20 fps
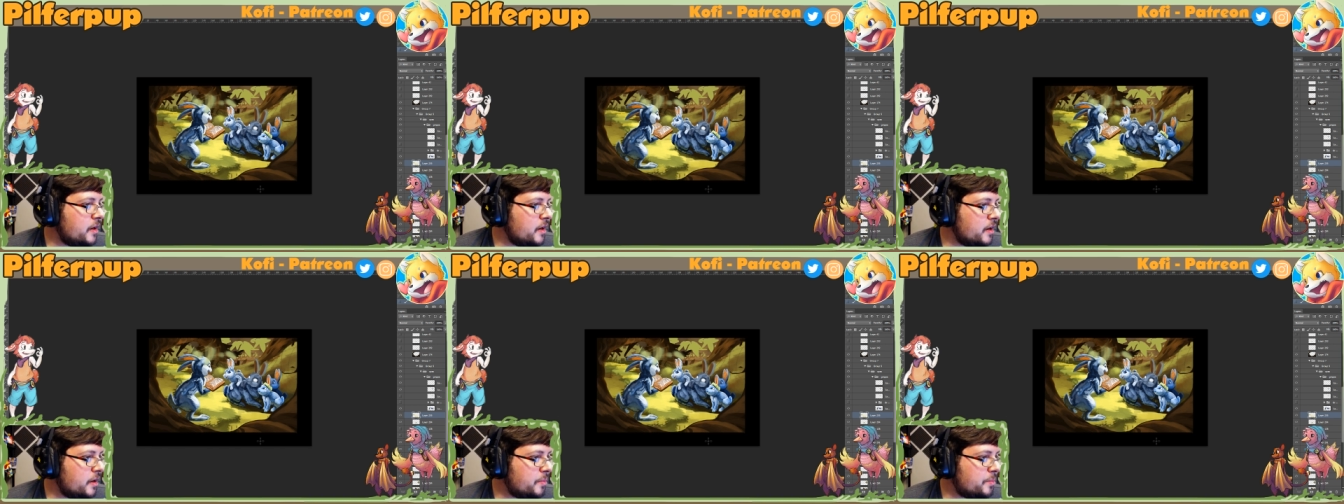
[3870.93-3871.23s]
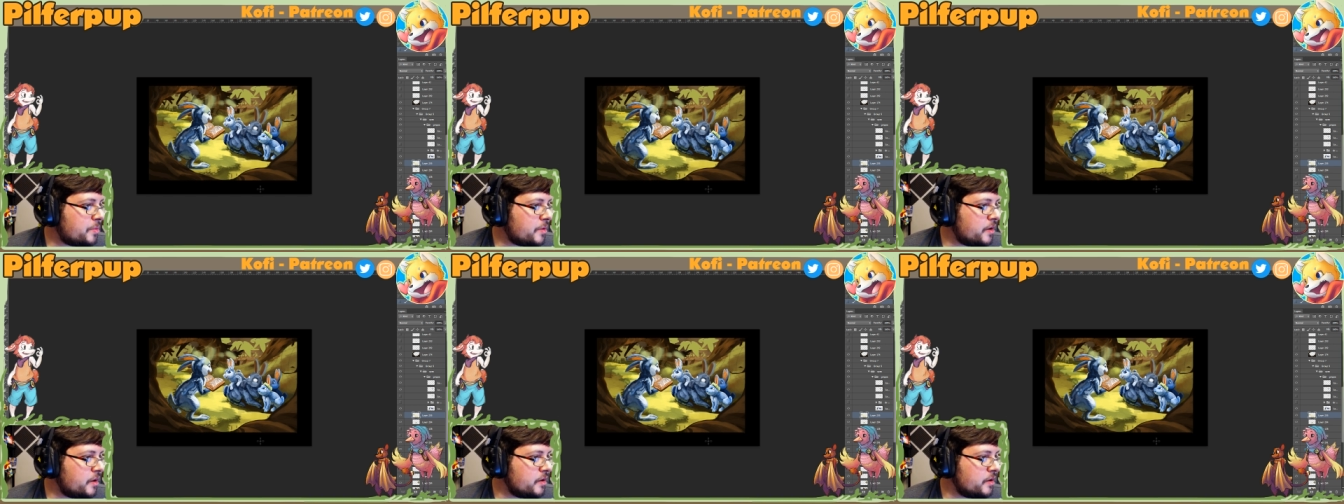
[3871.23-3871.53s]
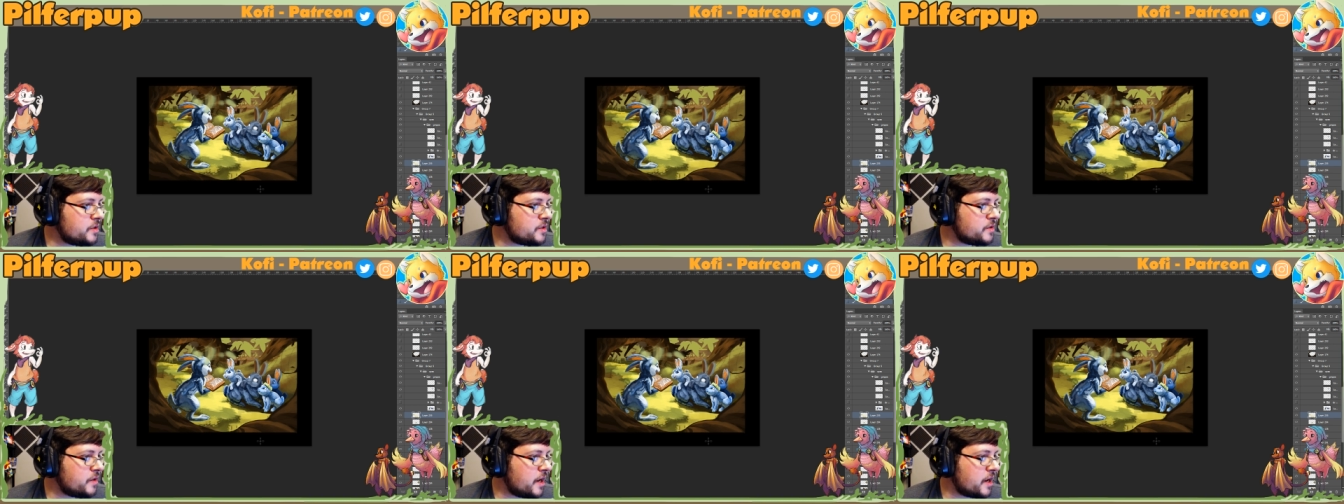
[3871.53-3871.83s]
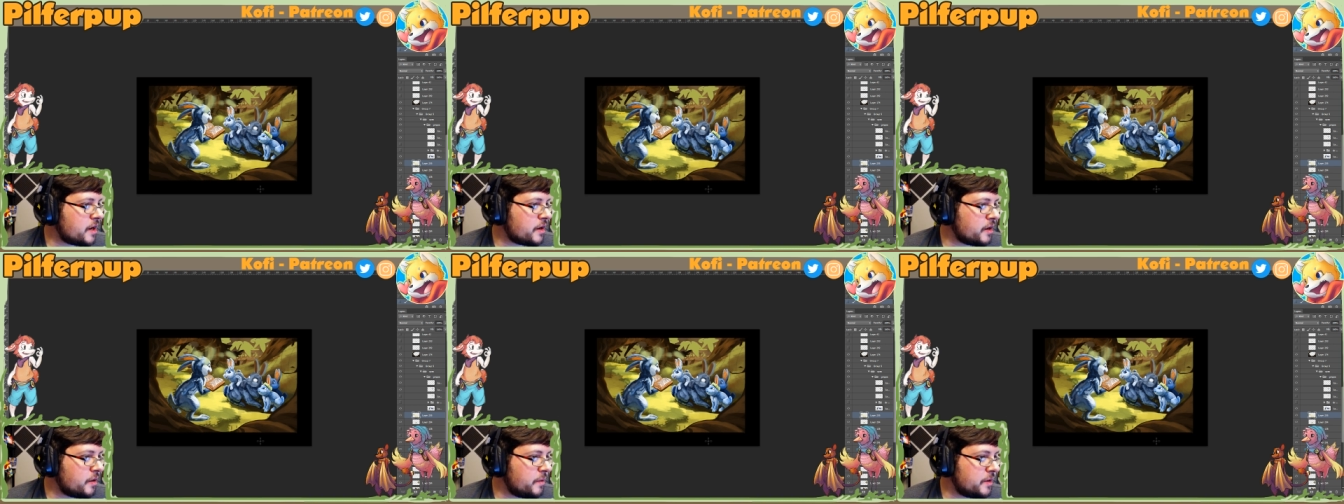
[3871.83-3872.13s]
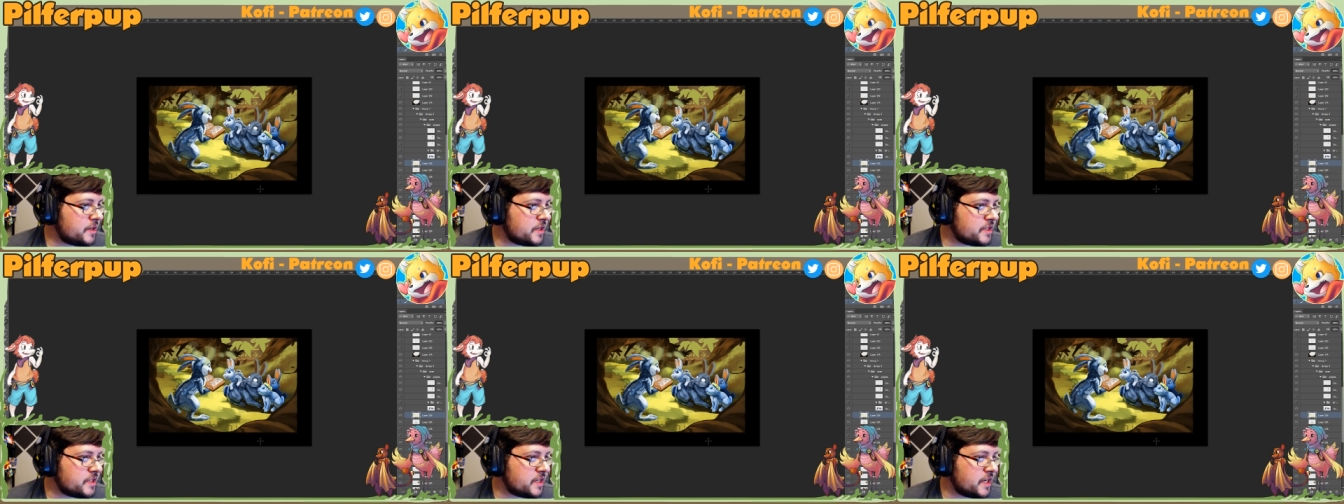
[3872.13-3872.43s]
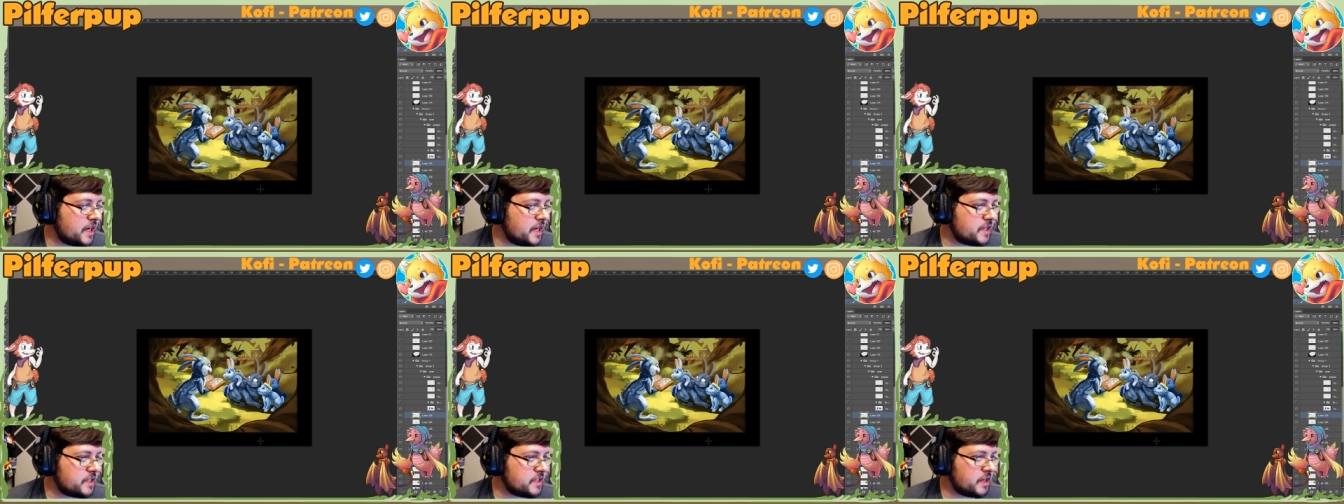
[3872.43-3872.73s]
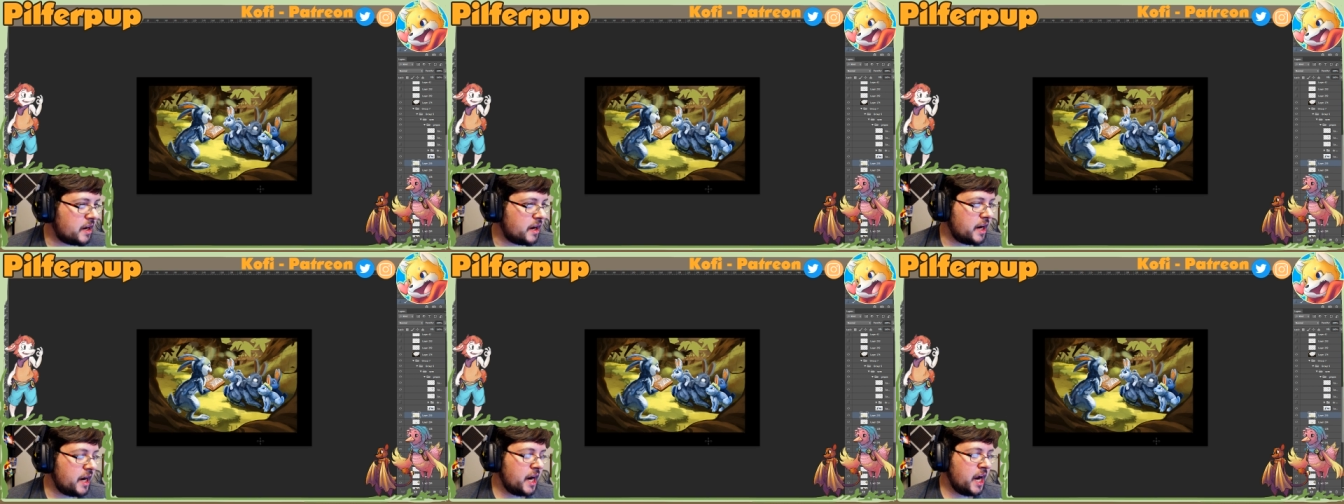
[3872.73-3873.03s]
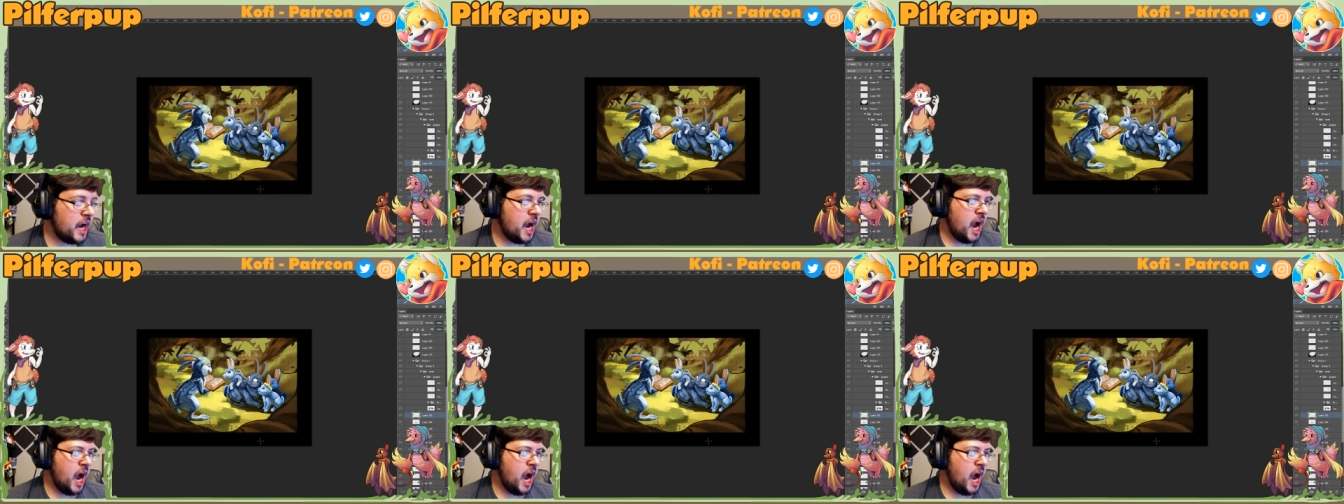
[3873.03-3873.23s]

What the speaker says: a pro, so I don't know what to say, sorry.